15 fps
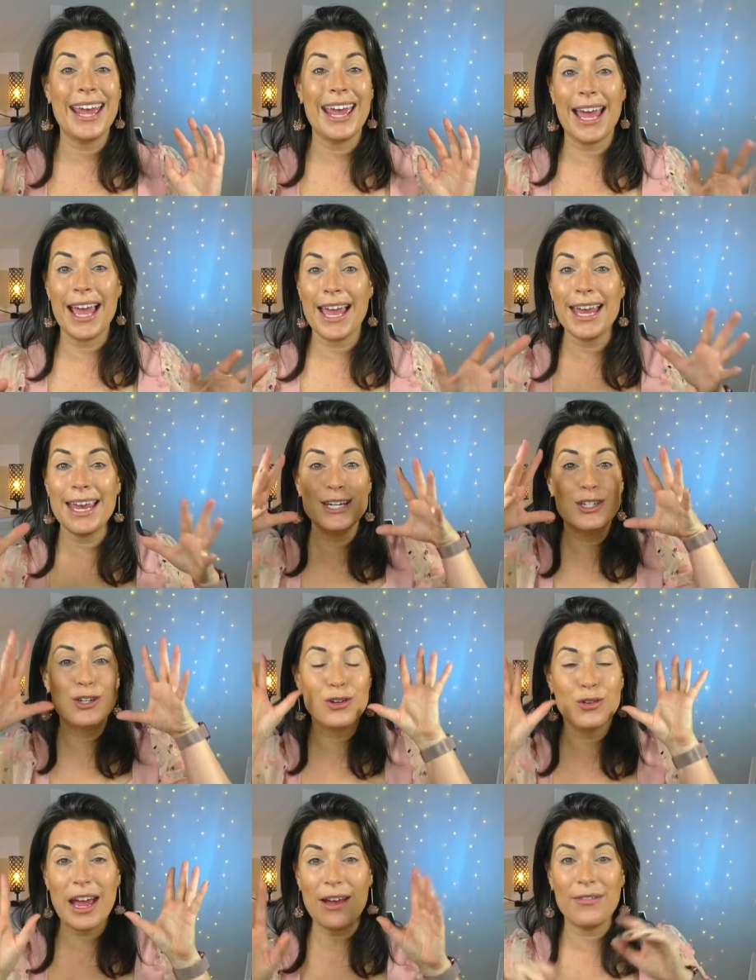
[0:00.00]
age,
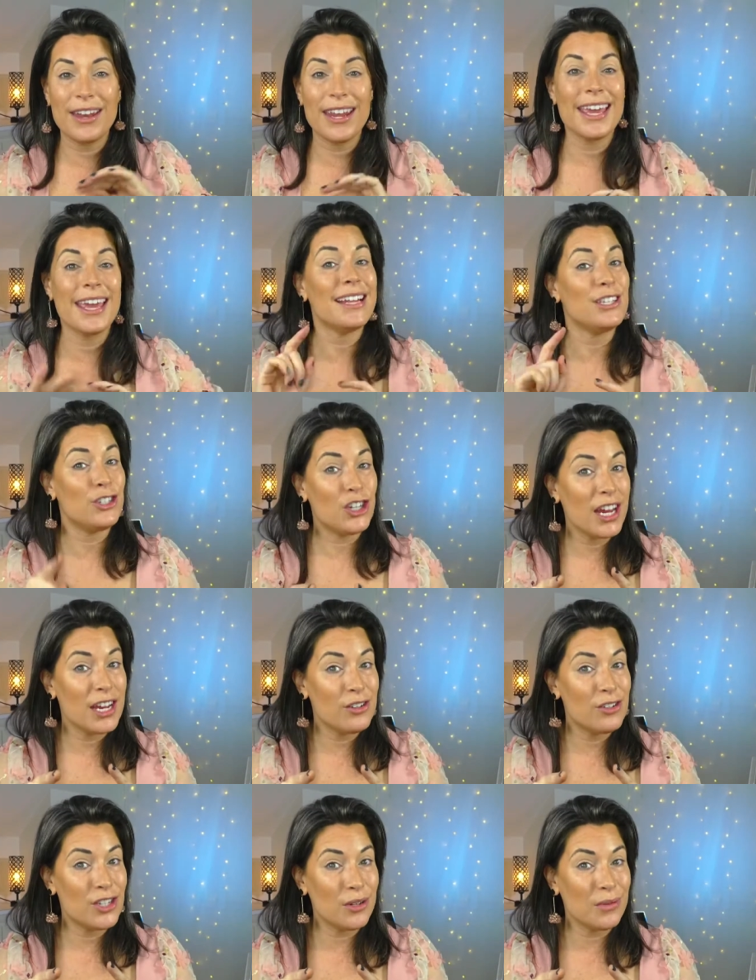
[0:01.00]
gravity, it's
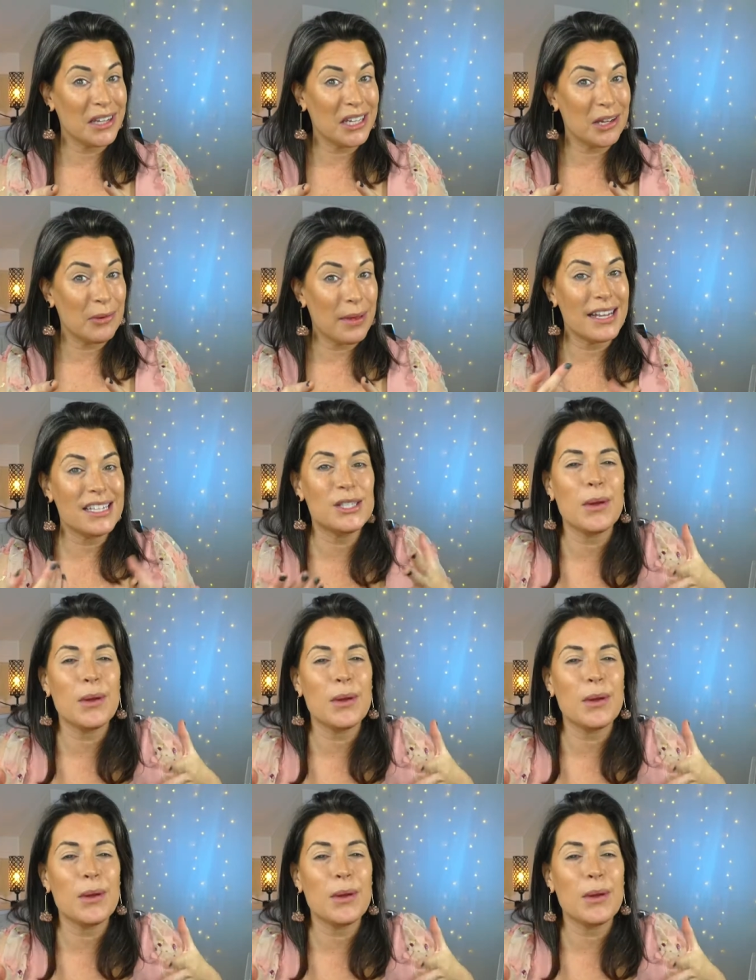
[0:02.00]
changed you a little bit.